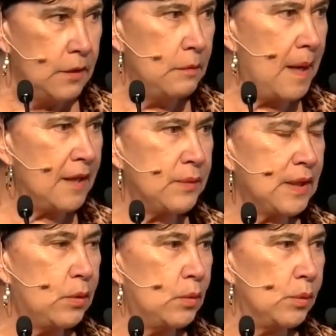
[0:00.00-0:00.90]
You might
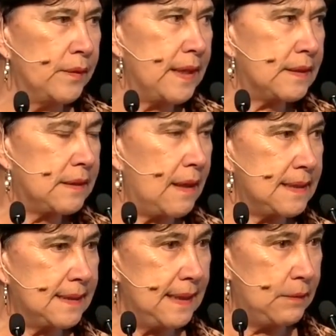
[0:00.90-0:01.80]
recall that
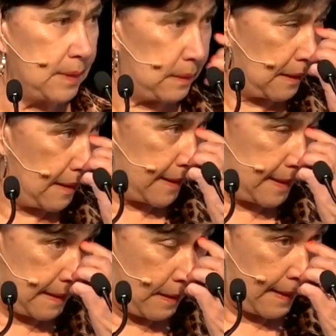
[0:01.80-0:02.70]
I said when
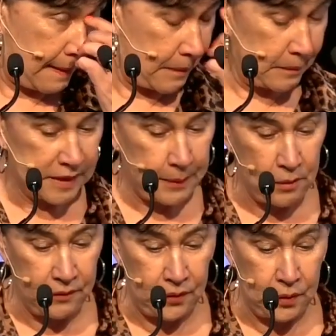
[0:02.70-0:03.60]
I
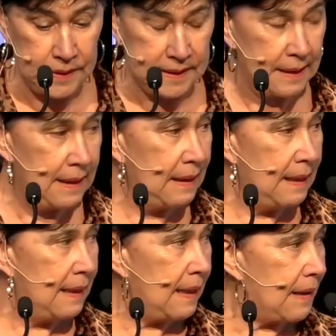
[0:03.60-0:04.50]
spoke first
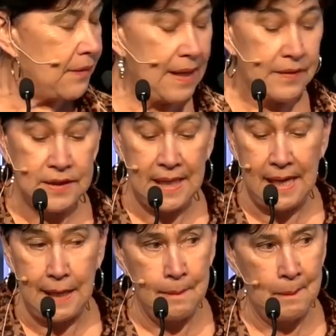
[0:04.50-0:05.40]
the other
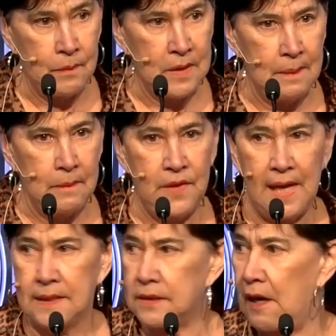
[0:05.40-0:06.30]
day
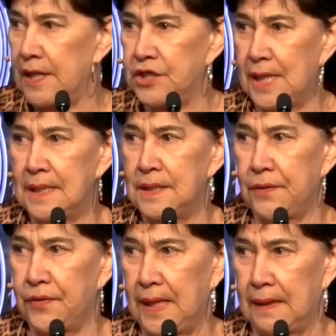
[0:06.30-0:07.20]
that I shudder
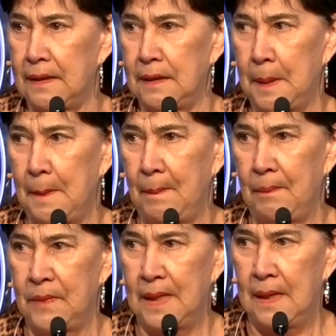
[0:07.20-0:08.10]
to think
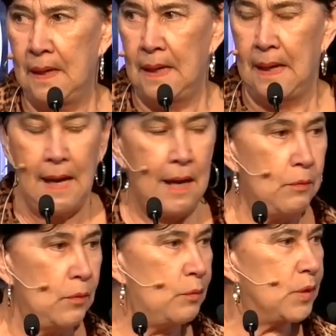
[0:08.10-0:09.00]

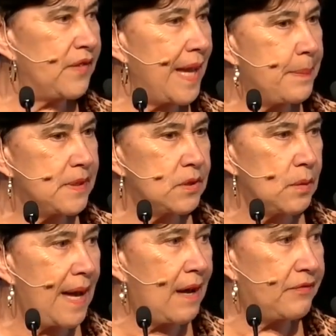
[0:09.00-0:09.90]
what would have happened
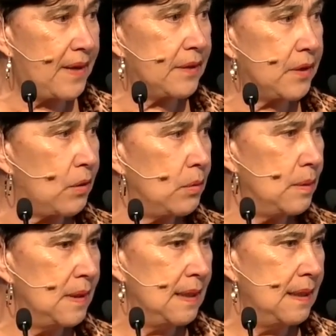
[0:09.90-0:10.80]
to our
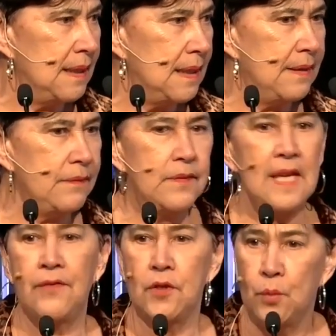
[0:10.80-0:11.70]
whānau
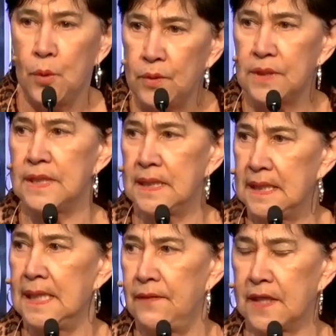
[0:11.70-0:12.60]
if you weren't
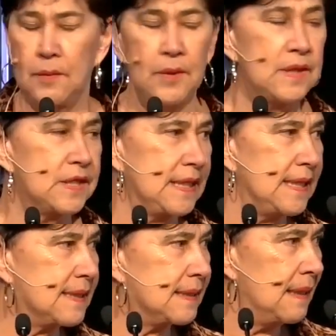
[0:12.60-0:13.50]
in the
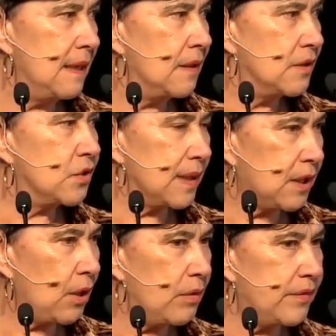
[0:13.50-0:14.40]
communities
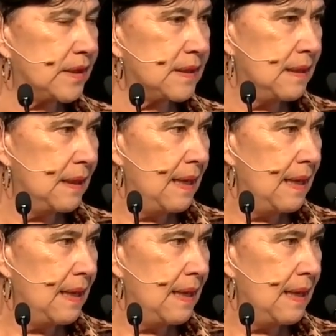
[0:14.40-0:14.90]
during COVID.